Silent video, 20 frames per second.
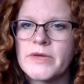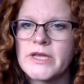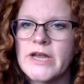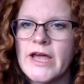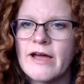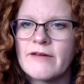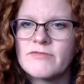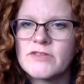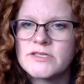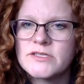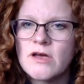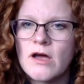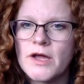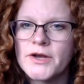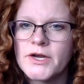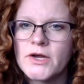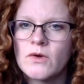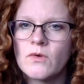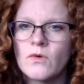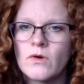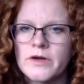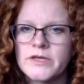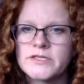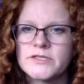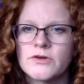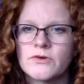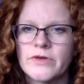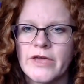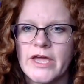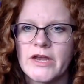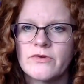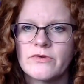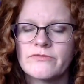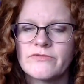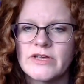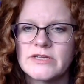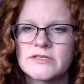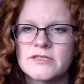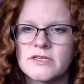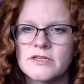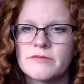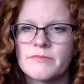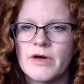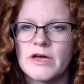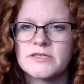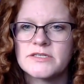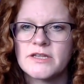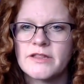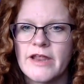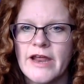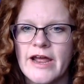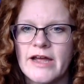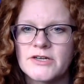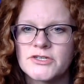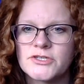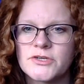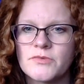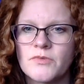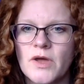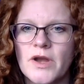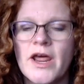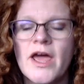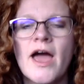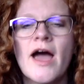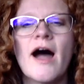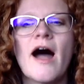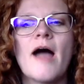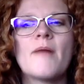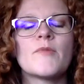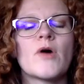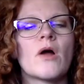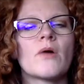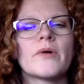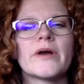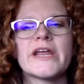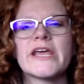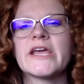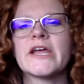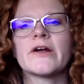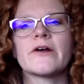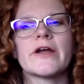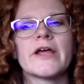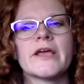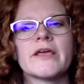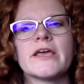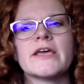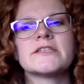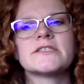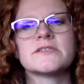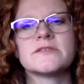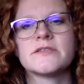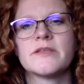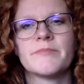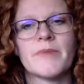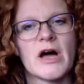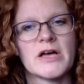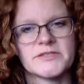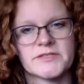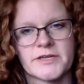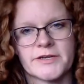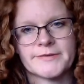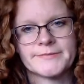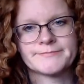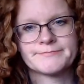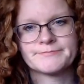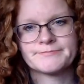me to have this Honda, or is it okay to invest in the Mazda that I actually want? I'm already hearing it's the Mazda.